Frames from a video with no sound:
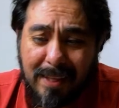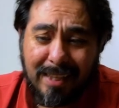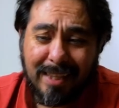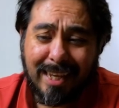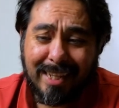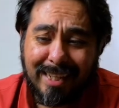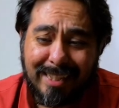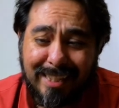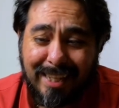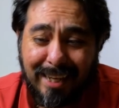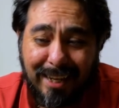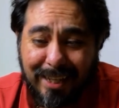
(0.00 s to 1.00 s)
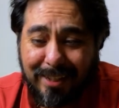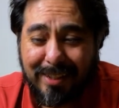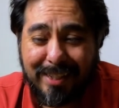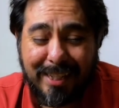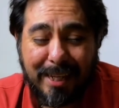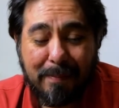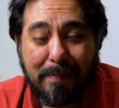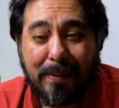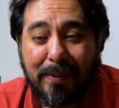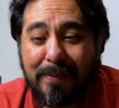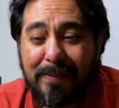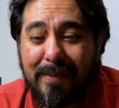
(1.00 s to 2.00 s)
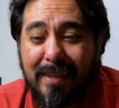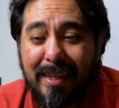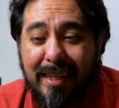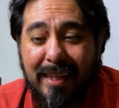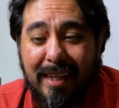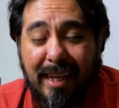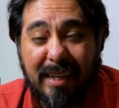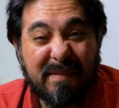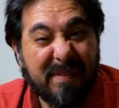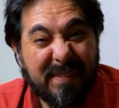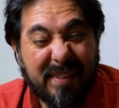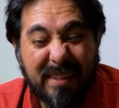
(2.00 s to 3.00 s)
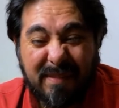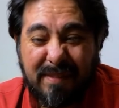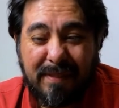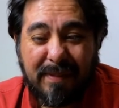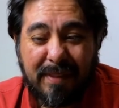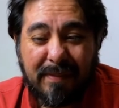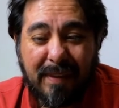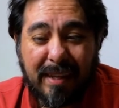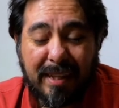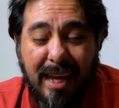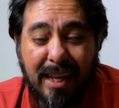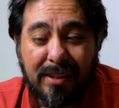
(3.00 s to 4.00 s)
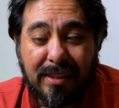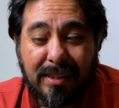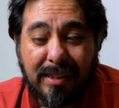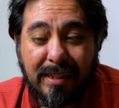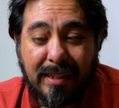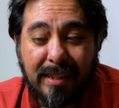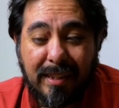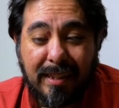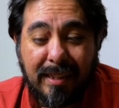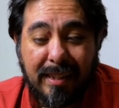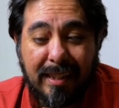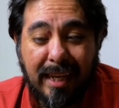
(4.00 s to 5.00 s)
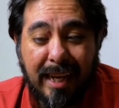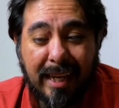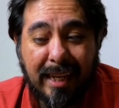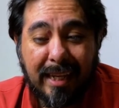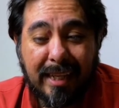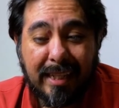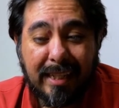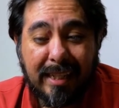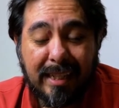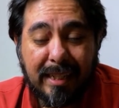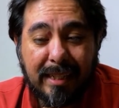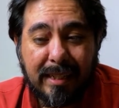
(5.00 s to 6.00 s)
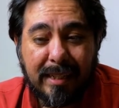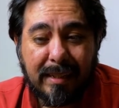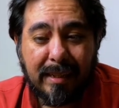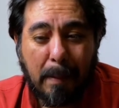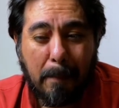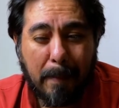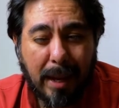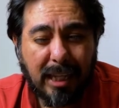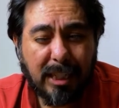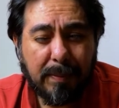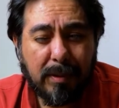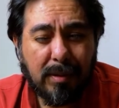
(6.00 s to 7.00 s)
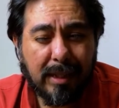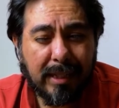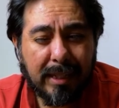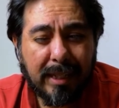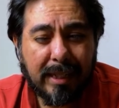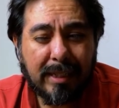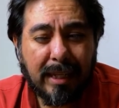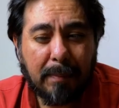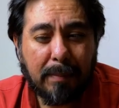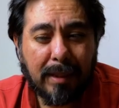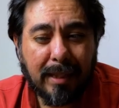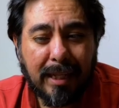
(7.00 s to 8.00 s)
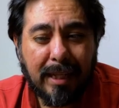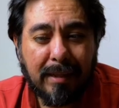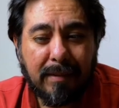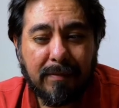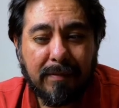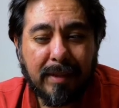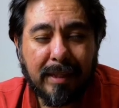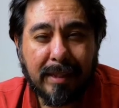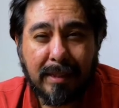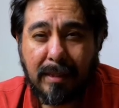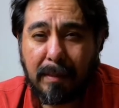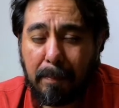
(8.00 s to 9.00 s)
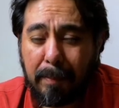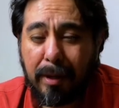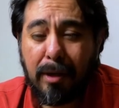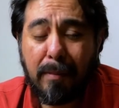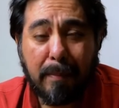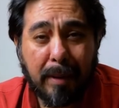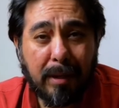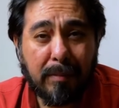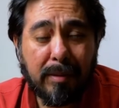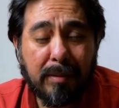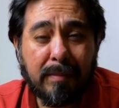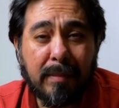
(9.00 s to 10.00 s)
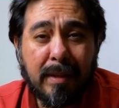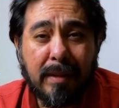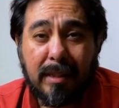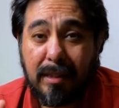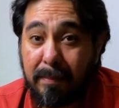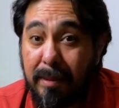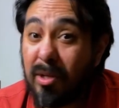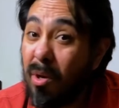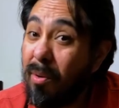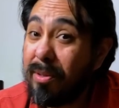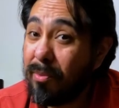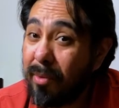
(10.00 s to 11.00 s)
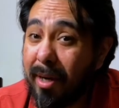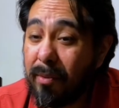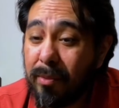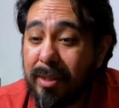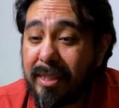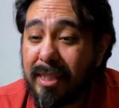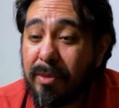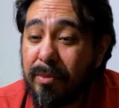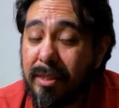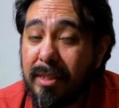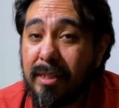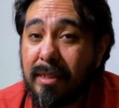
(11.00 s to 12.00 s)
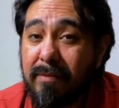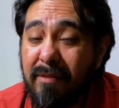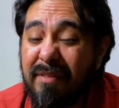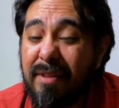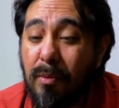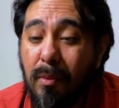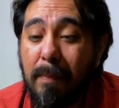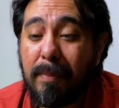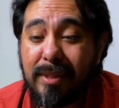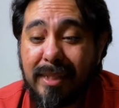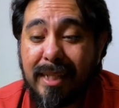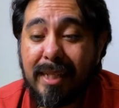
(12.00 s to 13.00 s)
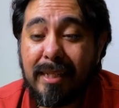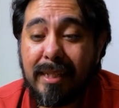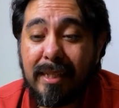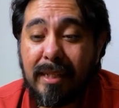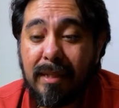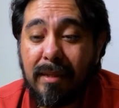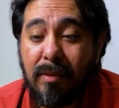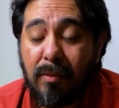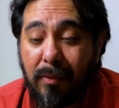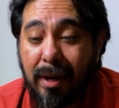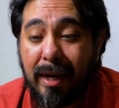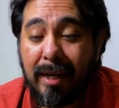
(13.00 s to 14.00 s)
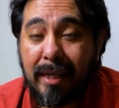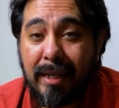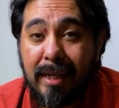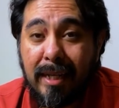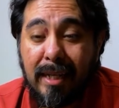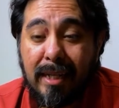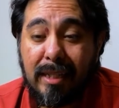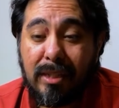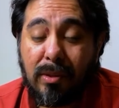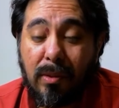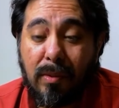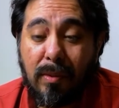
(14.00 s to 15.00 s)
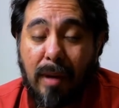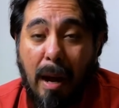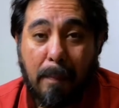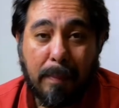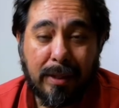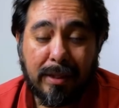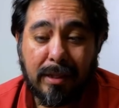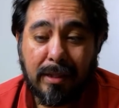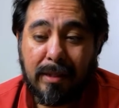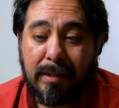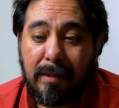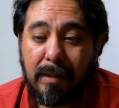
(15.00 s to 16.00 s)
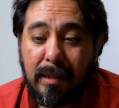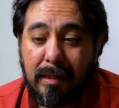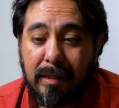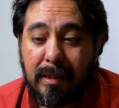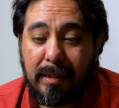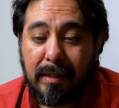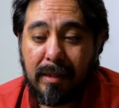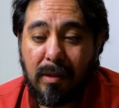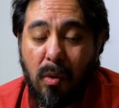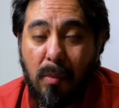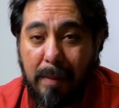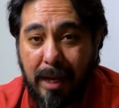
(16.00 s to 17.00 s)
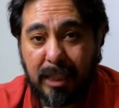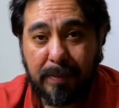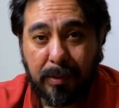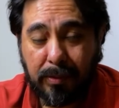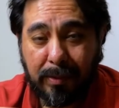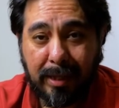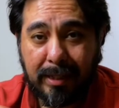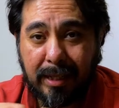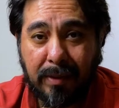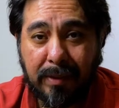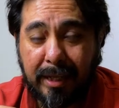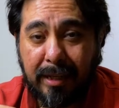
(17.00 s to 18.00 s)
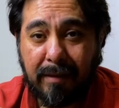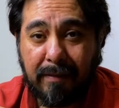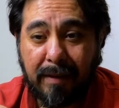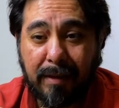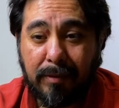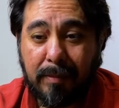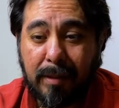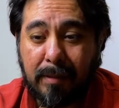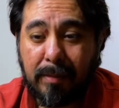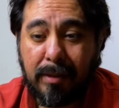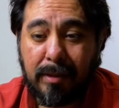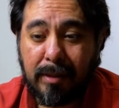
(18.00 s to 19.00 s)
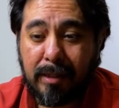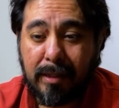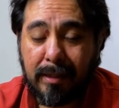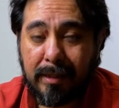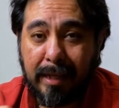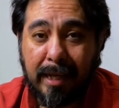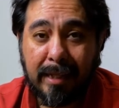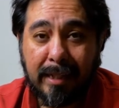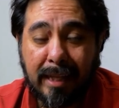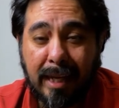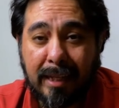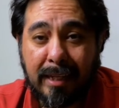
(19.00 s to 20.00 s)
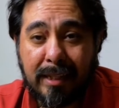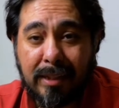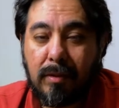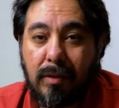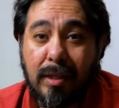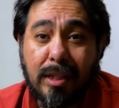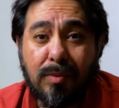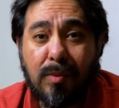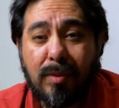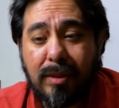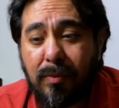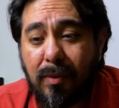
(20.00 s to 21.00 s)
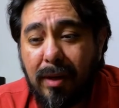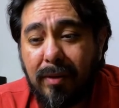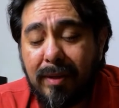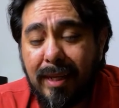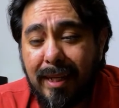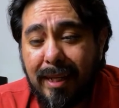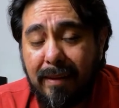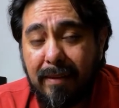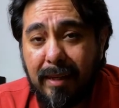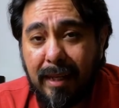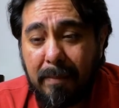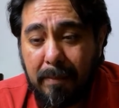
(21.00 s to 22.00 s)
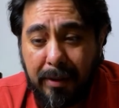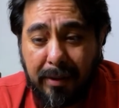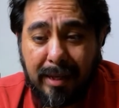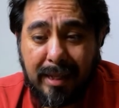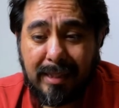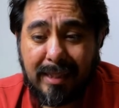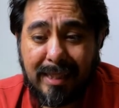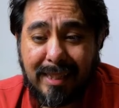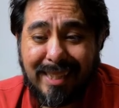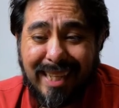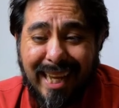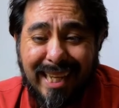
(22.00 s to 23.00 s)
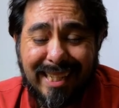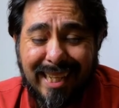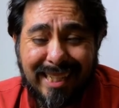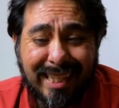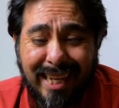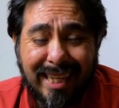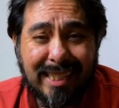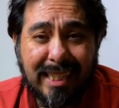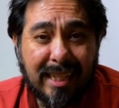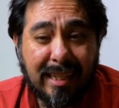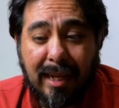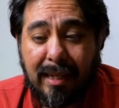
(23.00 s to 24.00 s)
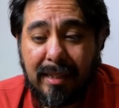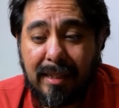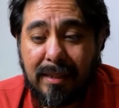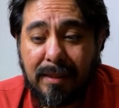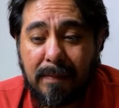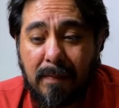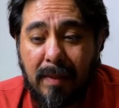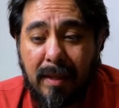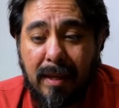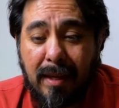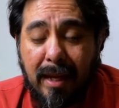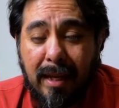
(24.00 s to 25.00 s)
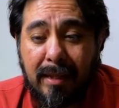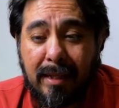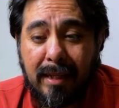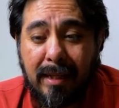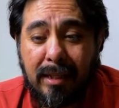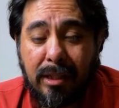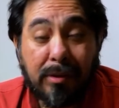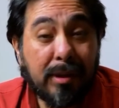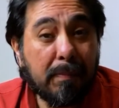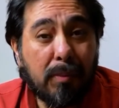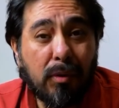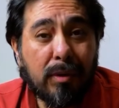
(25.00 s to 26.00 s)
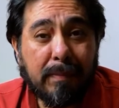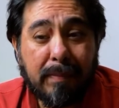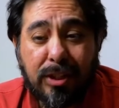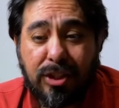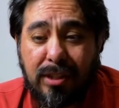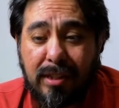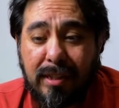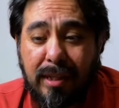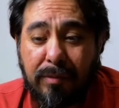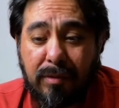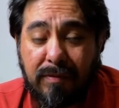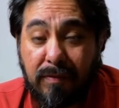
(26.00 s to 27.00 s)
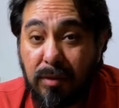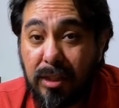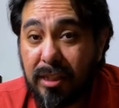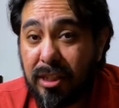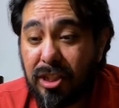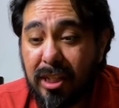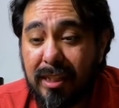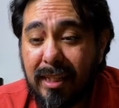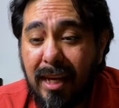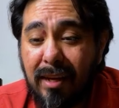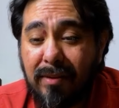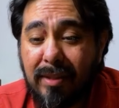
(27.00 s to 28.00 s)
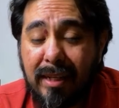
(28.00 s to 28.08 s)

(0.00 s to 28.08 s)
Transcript: Like I said, 110 proof at $50 to $55. And the mash bill on this, I believe, is the bare minimum to be called a rye whiskey, which is 51% rye. So I'll put the whole mash bill right down here if I remember to edit that in. So this one was around in Maryland since the 1890s. And then during Prohibition, they were forced to shut down.